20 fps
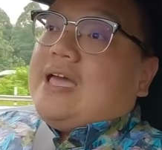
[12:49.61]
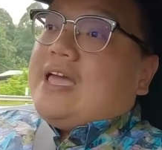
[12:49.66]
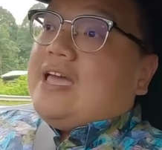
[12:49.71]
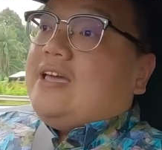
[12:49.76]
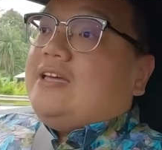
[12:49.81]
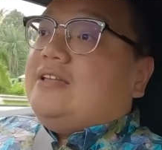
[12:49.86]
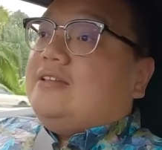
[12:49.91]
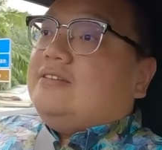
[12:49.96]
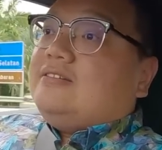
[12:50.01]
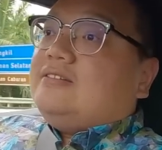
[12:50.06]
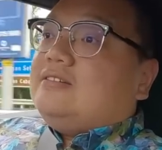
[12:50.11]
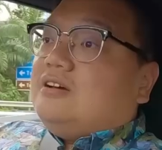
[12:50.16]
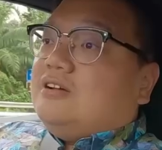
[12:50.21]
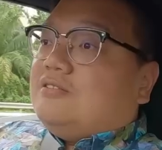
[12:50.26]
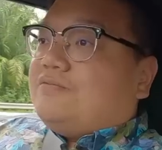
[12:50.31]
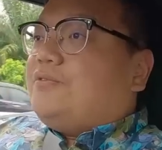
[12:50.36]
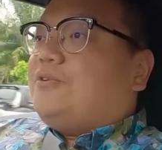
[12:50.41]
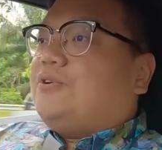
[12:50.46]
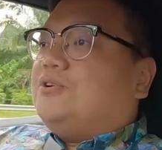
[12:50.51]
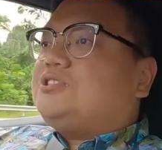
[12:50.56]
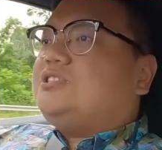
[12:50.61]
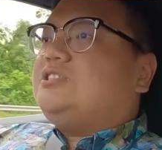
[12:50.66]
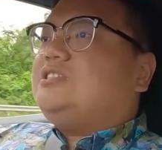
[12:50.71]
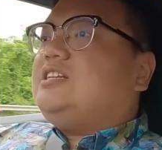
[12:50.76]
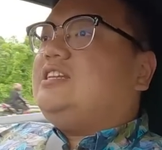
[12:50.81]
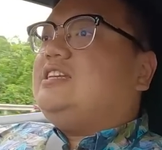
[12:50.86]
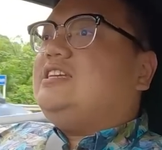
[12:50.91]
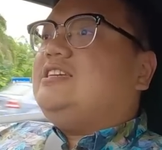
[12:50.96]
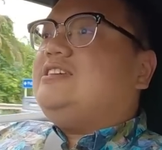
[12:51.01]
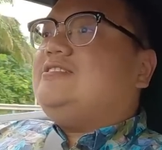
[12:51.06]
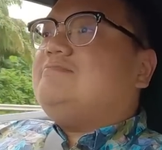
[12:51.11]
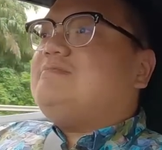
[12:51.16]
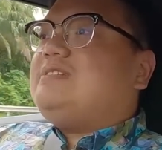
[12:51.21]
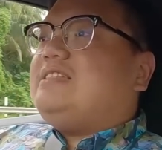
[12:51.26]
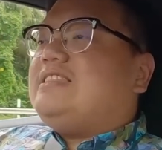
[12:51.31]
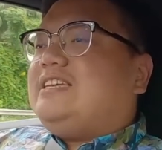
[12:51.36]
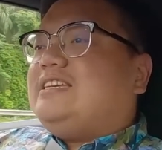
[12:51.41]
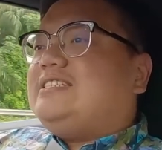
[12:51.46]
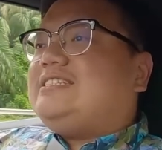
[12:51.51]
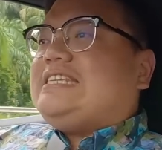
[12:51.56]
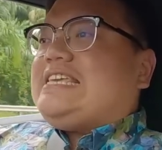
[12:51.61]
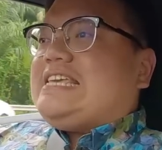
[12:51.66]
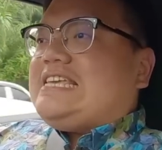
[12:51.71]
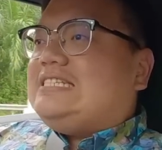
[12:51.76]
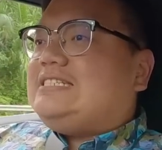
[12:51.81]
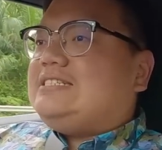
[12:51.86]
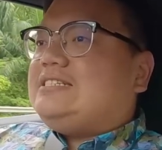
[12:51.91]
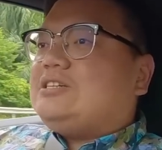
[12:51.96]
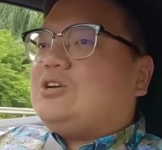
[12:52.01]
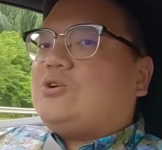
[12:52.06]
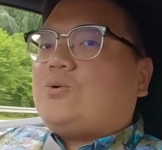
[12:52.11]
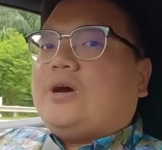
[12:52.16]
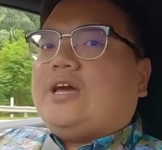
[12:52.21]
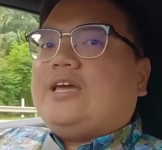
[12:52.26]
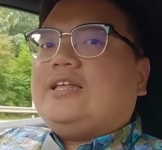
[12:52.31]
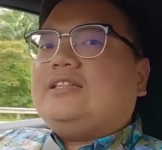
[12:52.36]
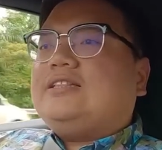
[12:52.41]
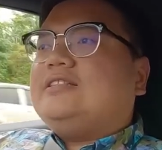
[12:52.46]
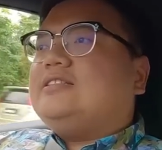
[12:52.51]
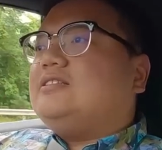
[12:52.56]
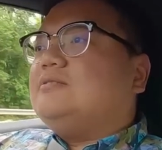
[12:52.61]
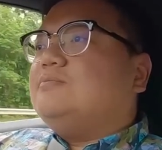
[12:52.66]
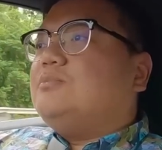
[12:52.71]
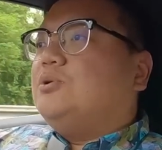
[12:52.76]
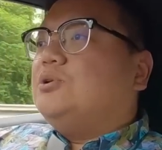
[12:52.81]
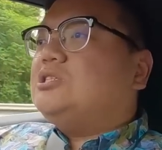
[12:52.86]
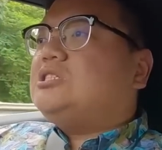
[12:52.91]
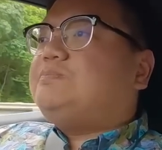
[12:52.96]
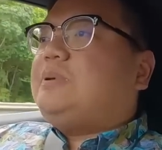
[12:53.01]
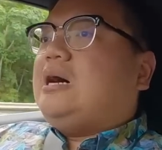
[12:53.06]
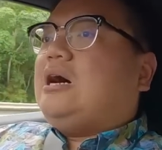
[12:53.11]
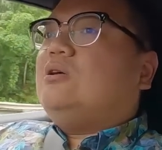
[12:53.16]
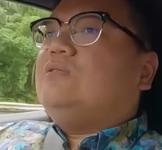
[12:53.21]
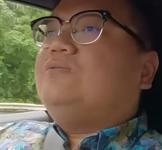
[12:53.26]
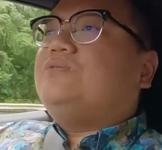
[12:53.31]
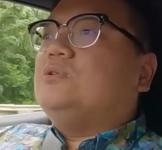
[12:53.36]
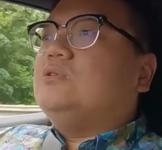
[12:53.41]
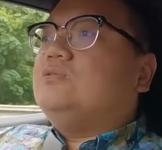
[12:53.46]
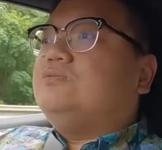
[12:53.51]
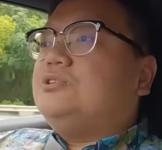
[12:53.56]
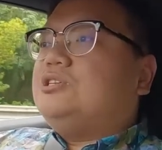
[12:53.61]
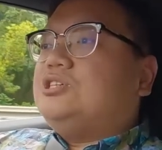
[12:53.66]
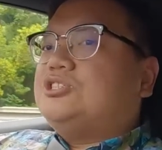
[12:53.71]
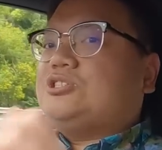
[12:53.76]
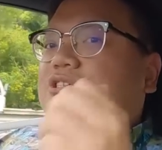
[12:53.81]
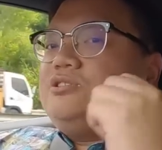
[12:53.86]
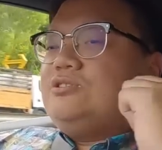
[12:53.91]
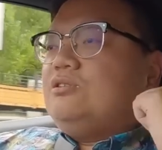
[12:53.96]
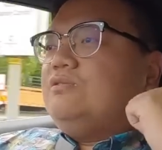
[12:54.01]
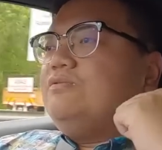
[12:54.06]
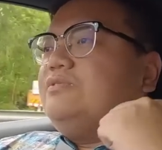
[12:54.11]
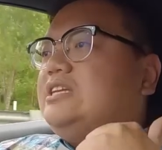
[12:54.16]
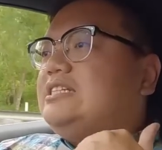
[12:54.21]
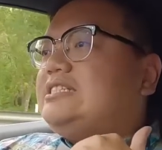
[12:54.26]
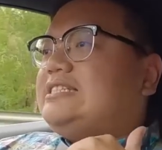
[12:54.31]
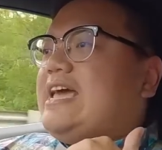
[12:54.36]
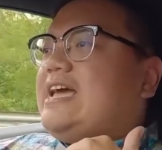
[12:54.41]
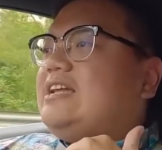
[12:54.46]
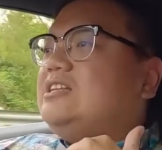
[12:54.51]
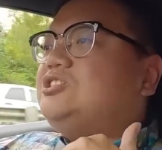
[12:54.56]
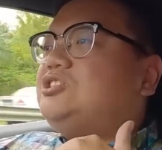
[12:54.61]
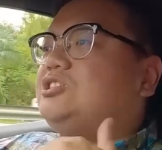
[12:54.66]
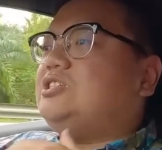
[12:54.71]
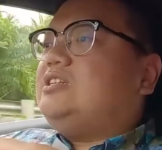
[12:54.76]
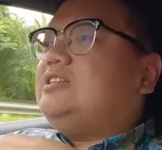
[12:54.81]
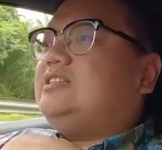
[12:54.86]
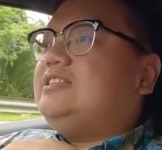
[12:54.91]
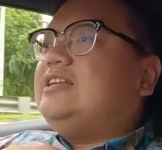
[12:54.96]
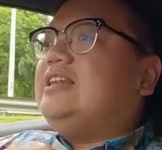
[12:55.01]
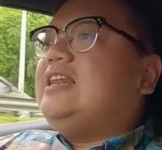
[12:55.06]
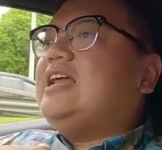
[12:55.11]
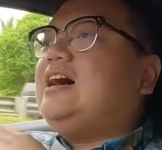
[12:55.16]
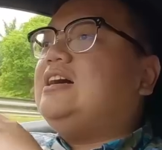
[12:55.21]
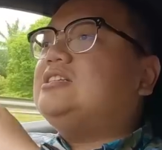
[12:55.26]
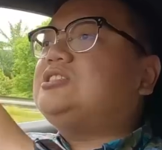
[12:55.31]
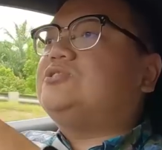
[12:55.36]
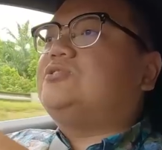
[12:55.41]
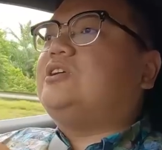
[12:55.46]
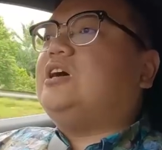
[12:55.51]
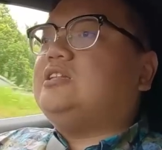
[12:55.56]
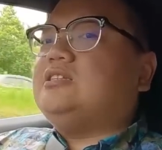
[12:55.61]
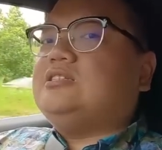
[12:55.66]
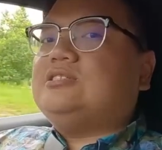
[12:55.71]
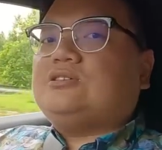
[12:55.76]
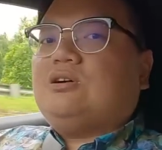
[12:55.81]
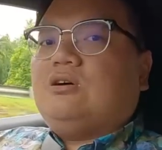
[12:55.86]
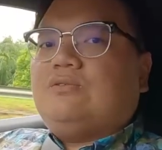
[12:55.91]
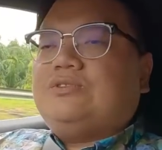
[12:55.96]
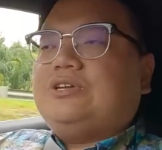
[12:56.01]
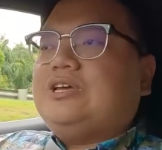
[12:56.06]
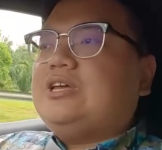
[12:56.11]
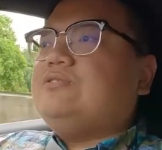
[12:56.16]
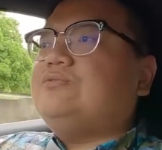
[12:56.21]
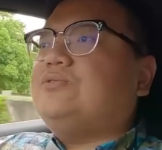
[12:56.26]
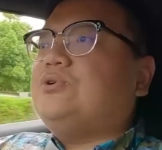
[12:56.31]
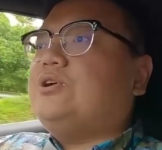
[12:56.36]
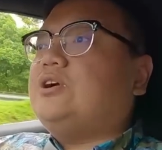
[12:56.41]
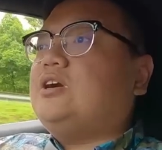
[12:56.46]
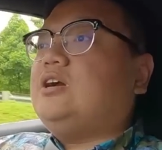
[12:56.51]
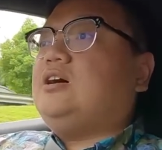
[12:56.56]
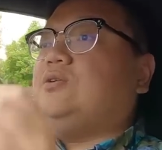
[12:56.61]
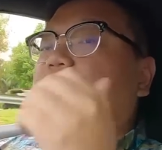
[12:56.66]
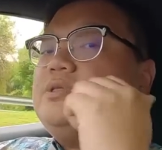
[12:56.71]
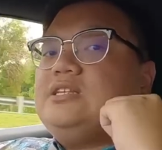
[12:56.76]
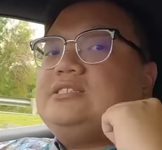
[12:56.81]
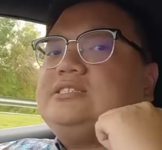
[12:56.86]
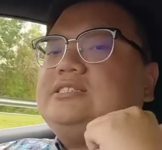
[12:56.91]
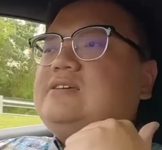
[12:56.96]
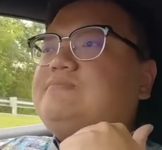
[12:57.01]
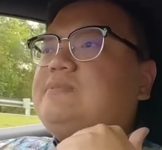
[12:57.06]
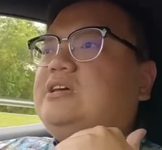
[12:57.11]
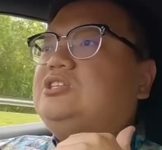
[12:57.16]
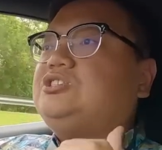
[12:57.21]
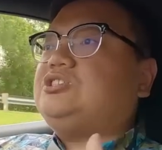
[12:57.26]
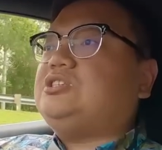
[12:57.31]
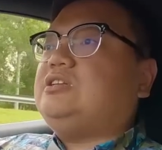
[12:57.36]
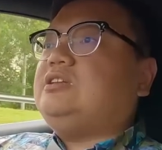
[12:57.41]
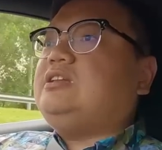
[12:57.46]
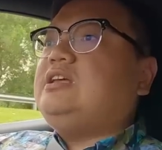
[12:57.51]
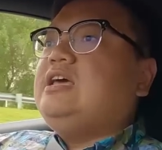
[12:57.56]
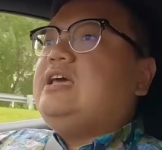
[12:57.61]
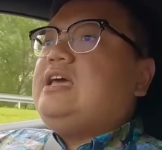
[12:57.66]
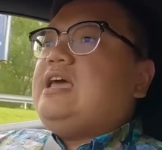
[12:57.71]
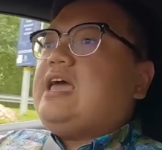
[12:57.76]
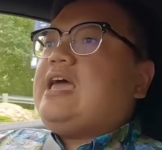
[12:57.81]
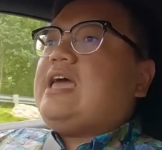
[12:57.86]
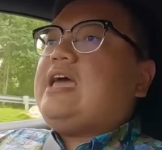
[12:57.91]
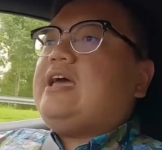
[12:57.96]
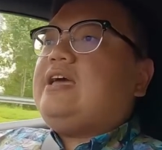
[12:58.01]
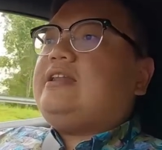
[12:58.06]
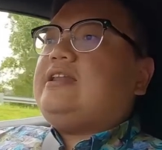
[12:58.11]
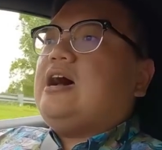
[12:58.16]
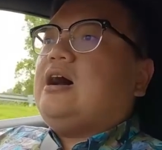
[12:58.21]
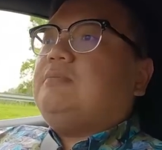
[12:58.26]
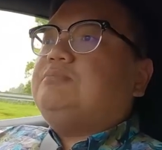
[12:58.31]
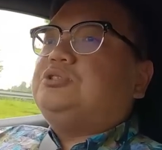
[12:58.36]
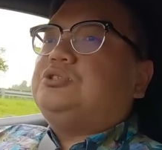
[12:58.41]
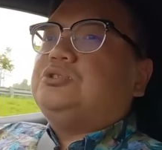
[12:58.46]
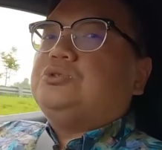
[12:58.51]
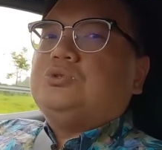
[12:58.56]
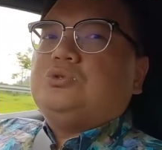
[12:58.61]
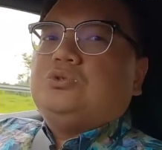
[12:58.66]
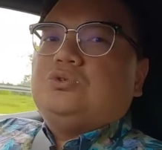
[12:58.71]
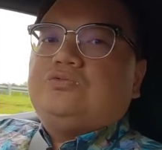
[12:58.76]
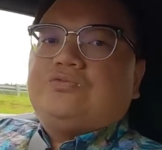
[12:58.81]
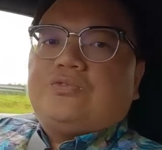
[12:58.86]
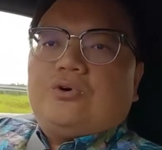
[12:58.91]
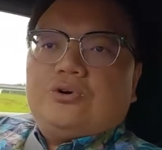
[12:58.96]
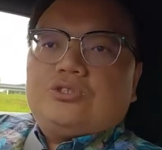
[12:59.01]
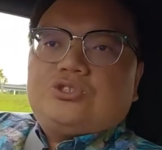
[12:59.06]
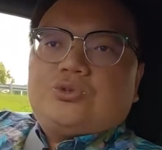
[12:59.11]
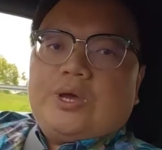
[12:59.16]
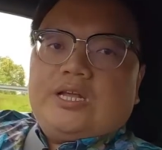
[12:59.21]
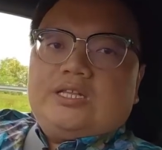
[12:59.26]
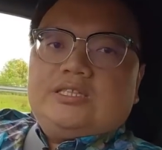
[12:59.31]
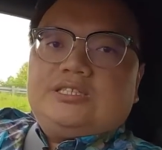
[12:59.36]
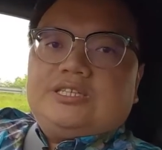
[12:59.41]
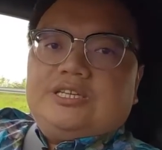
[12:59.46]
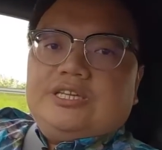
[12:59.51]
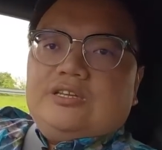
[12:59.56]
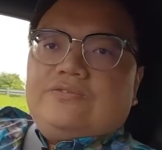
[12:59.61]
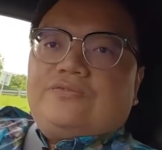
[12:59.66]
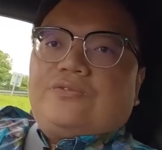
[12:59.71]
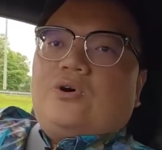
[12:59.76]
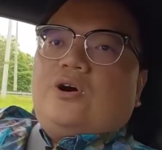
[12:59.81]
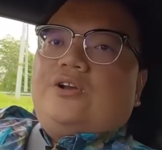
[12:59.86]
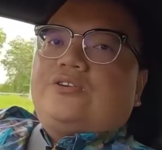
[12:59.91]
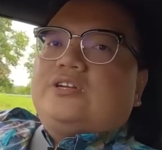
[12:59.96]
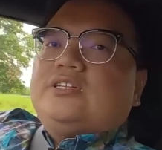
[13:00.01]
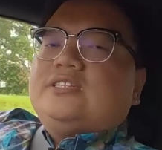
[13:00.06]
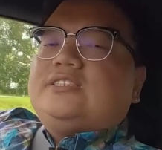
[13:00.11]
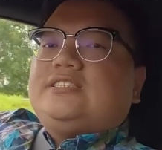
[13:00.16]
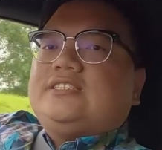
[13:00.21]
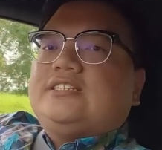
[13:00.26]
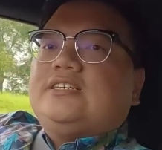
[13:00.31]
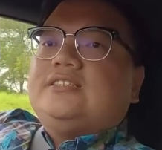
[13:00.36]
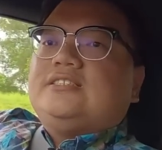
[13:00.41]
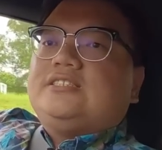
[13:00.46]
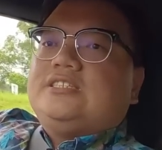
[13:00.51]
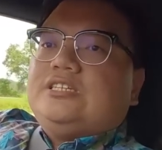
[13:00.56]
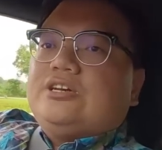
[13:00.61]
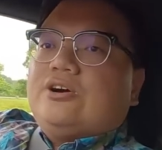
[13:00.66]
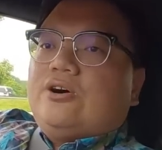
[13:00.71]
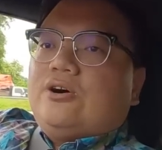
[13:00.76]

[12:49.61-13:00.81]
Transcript: And unfortunately, this isn't quite the most powerful version of this engine. The last runs of the Evora with the same engine had up to 420, 430